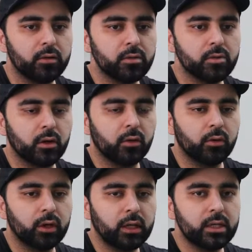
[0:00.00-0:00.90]

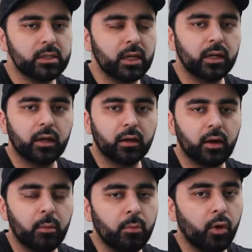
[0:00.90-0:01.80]
So it's like
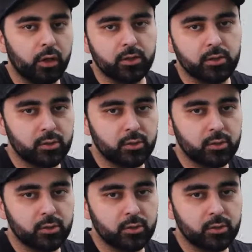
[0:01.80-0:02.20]
a mortgage.